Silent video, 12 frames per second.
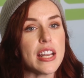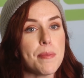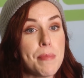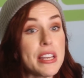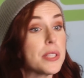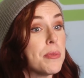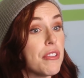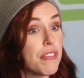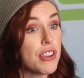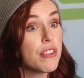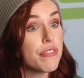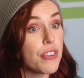and it makes me
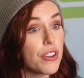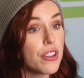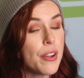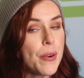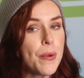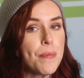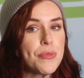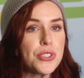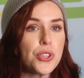fearful.